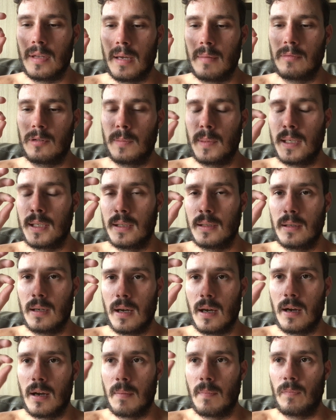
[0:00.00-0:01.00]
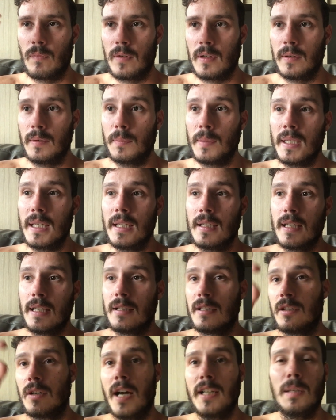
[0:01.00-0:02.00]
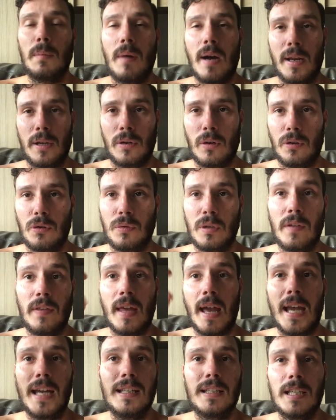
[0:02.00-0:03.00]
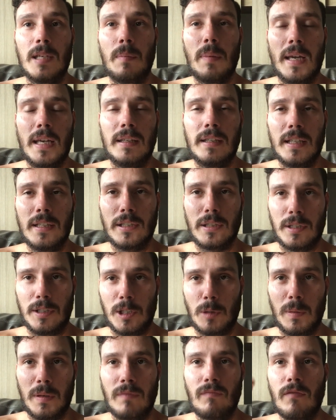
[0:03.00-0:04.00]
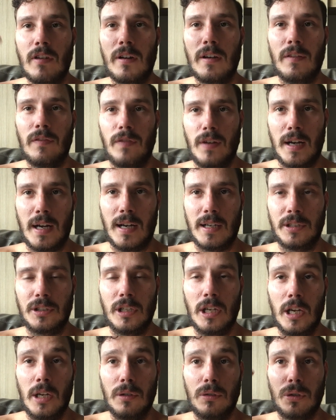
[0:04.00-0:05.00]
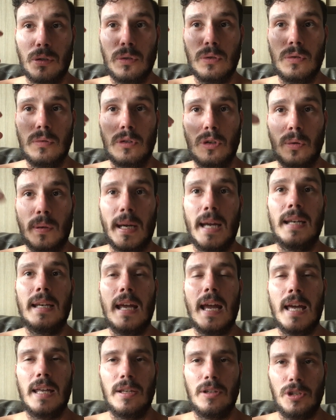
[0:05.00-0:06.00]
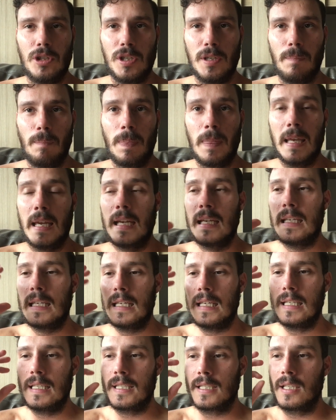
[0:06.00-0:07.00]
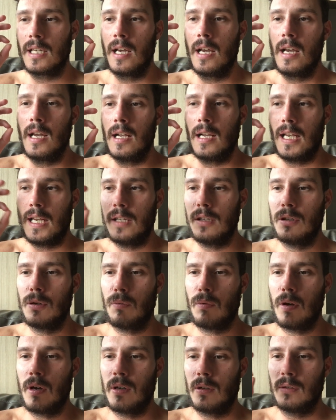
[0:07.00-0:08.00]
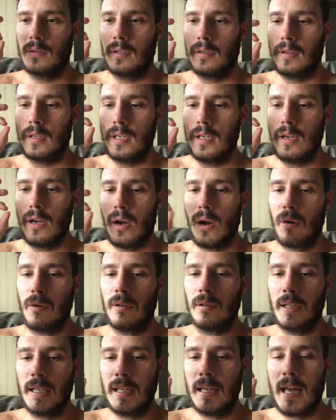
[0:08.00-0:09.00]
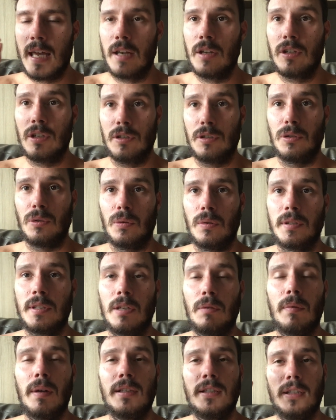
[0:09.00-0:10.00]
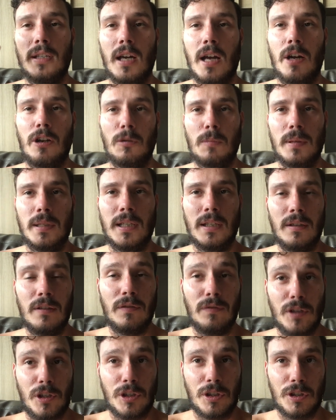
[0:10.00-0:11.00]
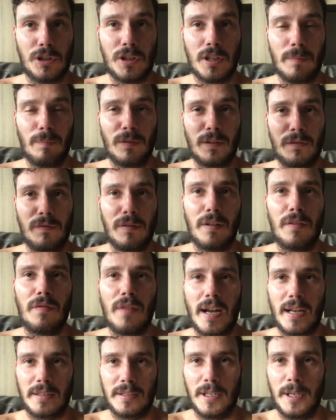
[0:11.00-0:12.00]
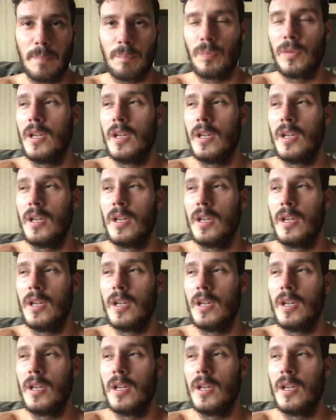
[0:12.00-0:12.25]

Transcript: them to be, inside the mitochondria, the ATP needs to spin very fast to create energy. It is, in the world, the only energy source that runs at 100% efficiency. Fun fact, huh?